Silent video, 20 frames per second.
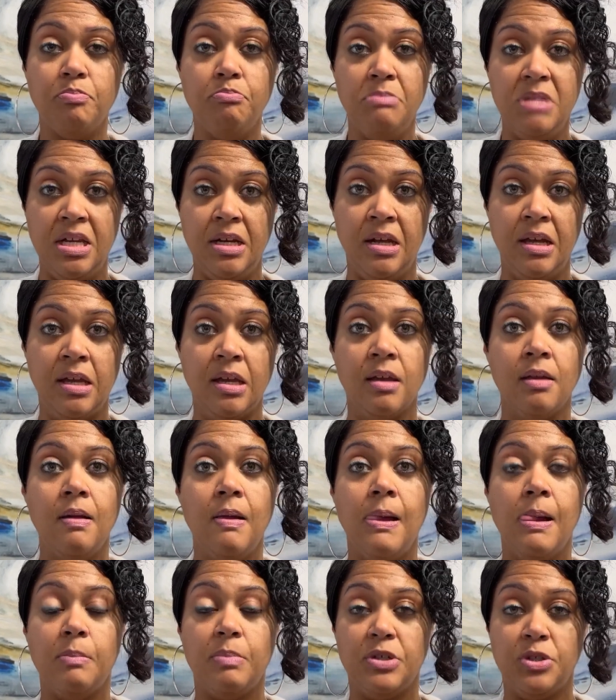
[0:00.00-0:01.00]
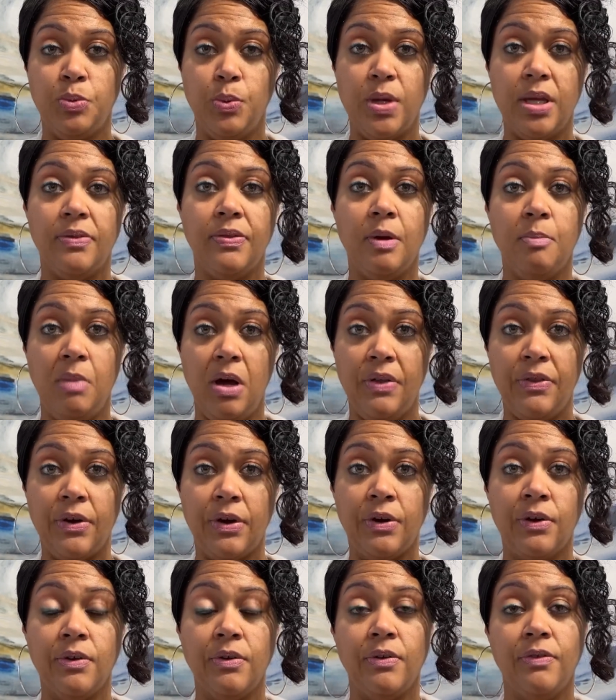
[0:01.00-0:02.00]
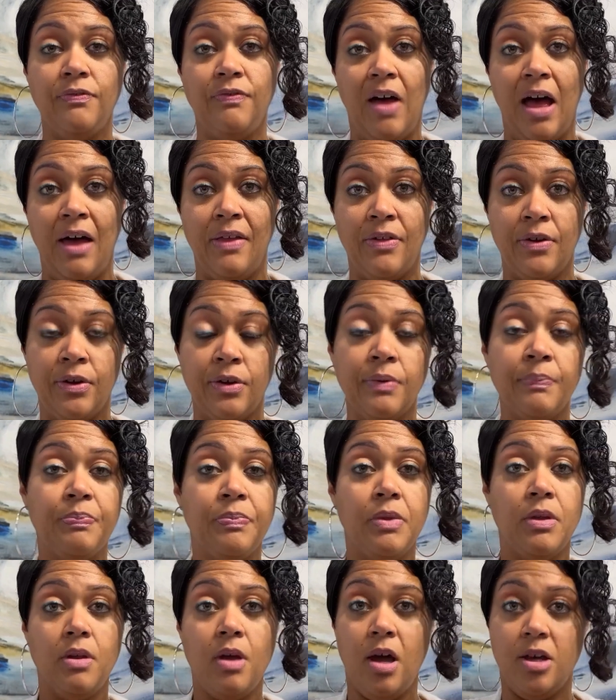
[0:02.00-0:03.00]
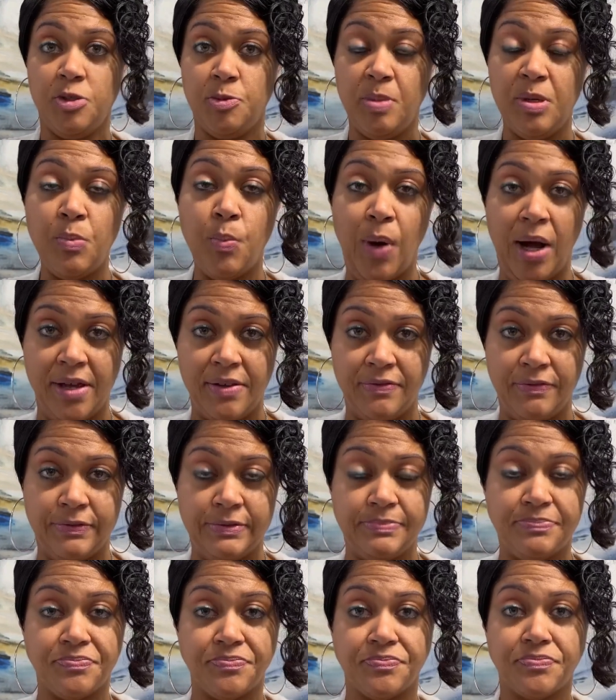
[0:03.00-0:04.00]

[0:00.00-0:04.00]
meaning between the mother, father, husband, wife.